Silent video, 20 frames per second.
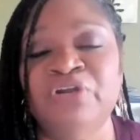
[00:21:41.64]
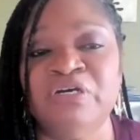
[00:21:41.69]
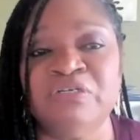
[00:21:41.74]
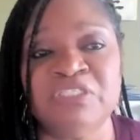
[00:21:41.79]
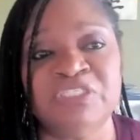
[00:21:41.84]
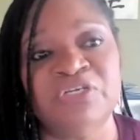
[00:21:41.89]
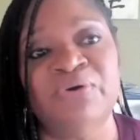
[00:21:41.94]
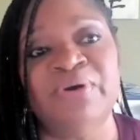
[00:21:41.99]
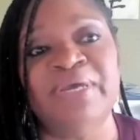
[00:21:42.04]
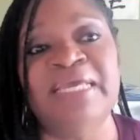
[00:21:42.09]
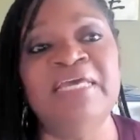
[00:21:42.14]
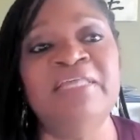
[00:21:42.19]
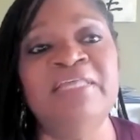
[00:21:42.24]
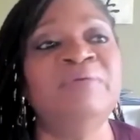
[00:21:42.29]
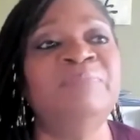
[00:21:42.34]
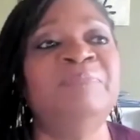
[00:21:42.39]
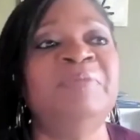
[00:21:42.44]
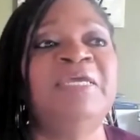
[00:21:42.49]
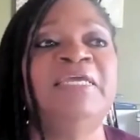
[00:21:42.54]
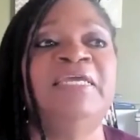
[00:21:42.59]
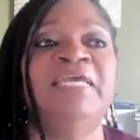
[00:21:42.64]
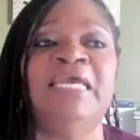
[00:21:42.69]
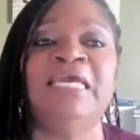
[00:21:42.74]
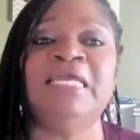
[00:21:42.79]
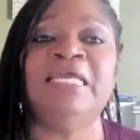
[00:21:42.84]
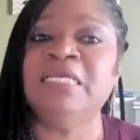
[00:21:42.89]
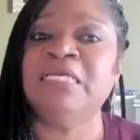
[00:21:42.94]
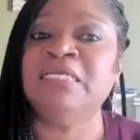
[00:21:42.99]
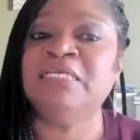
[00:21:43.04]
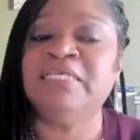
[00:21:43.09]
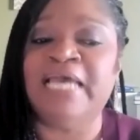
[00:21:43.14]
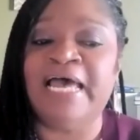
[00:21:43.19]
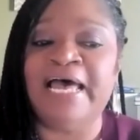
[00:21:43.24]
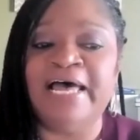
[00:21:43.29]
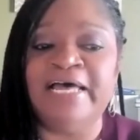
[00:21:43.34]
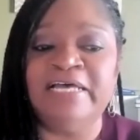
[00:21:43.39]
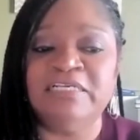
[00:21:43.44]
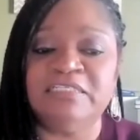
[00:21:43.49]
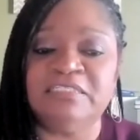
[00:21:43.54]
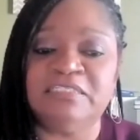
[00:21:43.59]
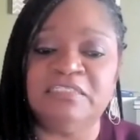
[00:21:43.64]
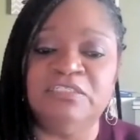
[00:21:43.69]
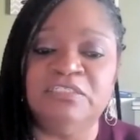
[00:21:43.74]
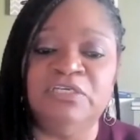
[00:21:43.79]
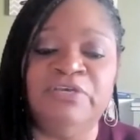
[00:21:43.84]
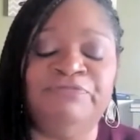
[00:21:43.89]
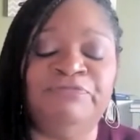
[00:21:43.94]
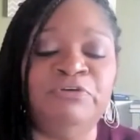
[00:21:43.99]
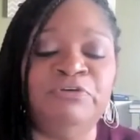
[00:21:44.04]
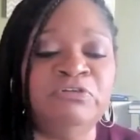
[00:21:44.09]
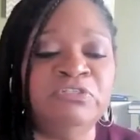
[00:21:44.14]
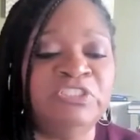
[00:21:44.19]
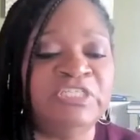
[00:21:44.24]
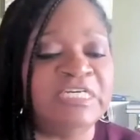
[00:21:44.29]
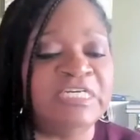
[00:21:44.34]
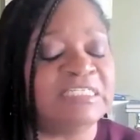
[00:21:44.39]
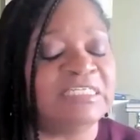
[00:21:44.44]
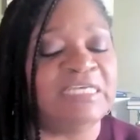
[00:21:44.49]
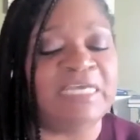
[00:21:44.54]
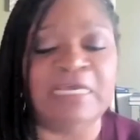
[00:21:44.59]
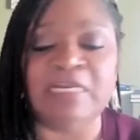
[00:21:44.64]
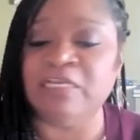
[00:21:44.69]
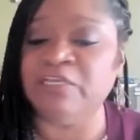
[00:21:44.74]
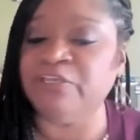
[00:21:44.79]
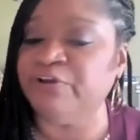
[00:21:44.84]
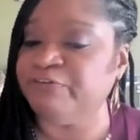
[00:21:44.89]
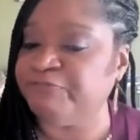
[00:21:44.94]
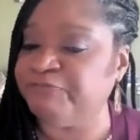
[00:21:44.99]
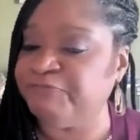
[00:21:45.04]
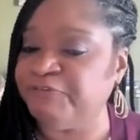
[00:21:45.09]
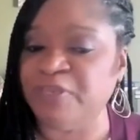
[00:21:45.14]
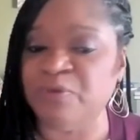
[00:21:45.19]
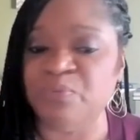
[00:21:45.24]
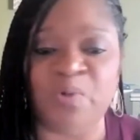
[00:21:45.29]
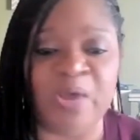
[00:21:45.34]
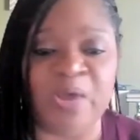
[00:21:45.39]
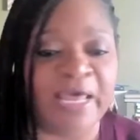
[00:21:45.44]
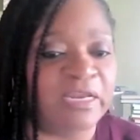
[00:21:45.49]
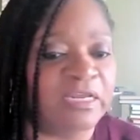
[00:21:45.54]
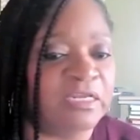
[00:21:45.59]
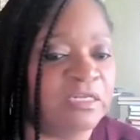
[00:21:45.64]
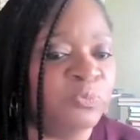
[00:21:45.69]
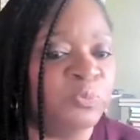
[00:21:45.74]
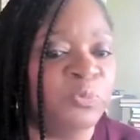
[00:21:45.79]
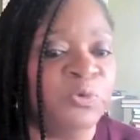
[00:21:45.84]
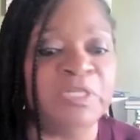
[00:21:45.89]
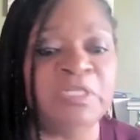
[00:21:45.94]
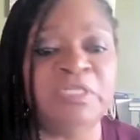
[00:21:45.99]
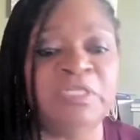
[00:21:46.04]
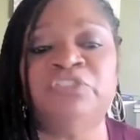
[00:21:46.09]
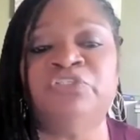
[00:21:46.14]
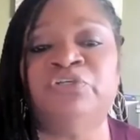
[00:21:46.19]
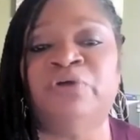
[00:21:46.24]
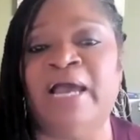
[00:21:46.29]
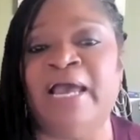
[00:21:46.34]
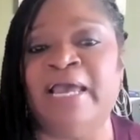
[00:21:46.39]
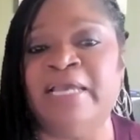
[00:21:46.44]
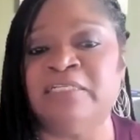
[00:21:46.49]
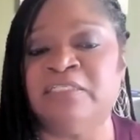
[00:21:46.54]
So in the beginning, yes, if you're just getting your feet wet and really trying